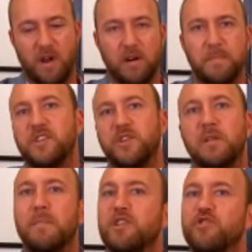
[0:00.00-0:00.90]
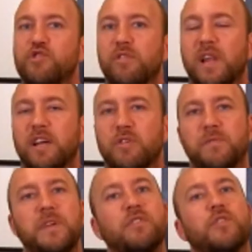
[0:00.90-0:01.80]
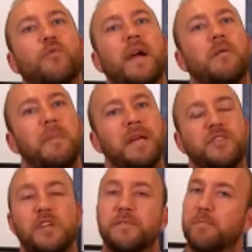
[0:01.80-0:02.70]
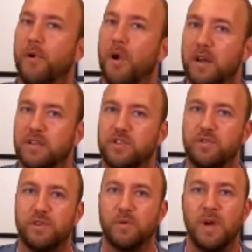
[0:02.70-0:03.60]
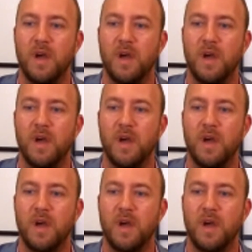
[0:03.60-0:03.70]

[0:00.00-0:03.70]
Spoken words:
and it basically measures your electric field and recommends different products to you.